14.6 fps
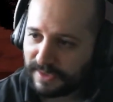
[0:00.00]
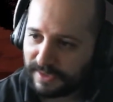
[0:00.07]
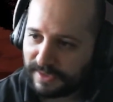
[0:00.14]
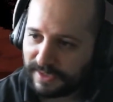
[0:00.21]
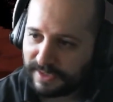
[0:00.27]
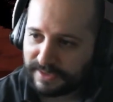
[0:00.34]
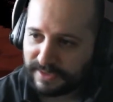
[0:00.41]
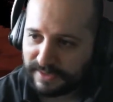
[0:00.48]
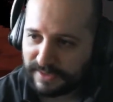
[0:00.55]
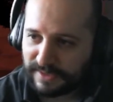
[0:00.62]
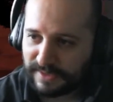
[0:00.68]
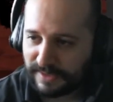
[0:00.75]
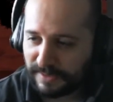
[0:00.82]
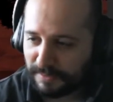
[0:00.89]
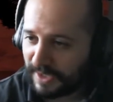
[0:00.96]
letting
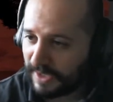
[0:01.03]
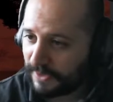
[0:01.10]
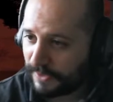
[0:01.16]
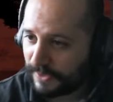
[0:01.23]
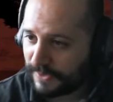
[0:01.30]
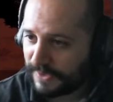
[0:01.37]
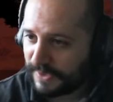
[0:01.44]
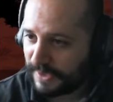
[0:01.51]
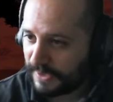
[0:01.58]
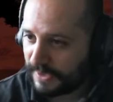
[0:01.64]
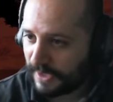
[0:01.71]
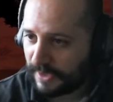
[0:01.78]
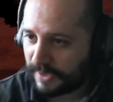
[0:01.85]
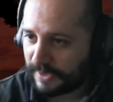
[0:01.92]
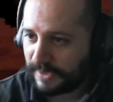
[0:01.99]
the background scene
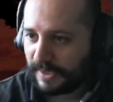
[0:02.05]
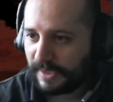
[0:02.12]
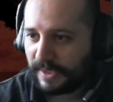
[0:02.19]
dark,